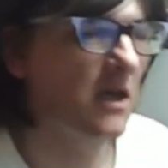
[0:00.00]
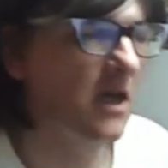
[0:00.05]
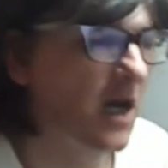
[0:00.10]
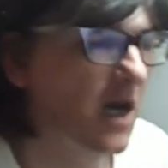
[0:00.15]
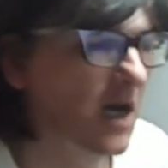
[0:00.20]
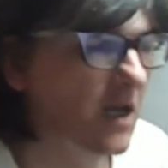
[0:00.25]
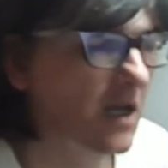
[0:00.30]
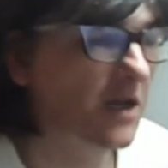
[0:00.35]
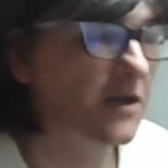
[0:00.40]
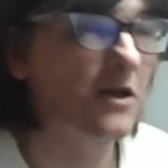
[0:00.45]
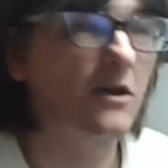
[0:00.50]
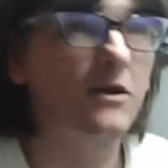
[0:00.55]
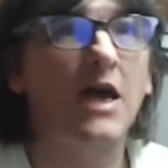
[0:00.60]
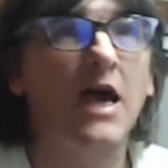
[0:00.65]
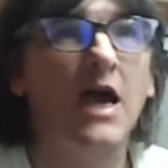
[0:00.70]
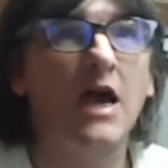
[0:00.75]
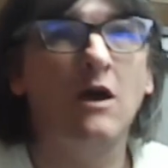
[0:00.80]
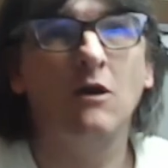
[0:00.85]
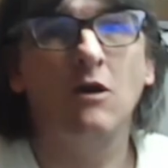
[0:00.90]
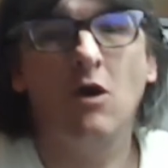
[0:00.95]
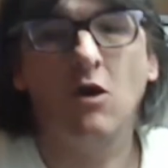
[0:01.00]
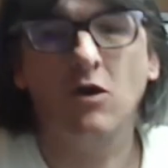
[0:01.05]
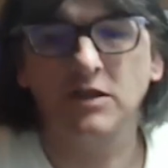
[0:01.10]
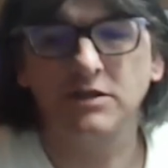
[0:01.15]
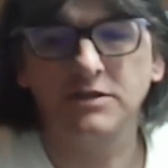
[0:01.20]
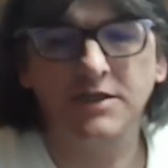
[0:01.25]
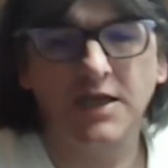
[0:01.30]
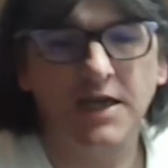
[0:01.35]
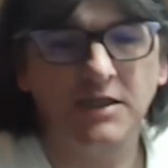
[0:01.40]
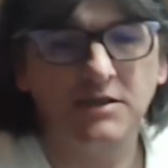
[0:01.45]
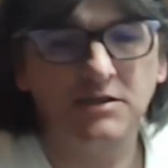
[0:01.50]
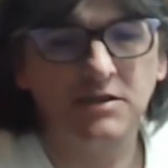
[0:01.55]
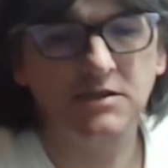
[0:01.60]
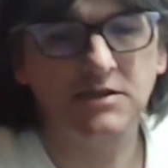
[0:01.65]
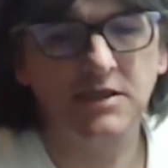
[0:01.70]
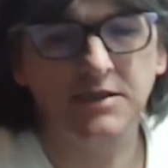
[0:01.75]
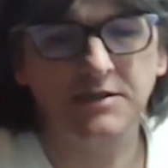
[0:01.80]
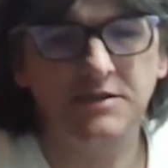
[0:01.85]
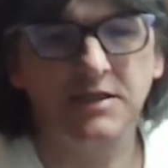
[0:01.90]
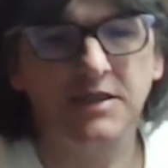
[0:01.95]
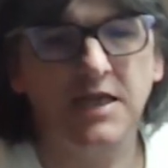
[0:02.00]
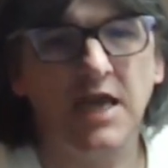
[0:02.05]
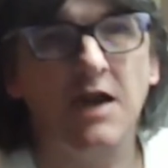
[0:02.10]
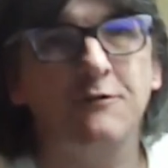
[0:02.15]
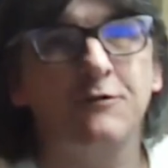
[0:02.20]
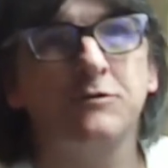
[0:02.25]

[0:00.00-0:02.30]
and I don't know how long it takes to get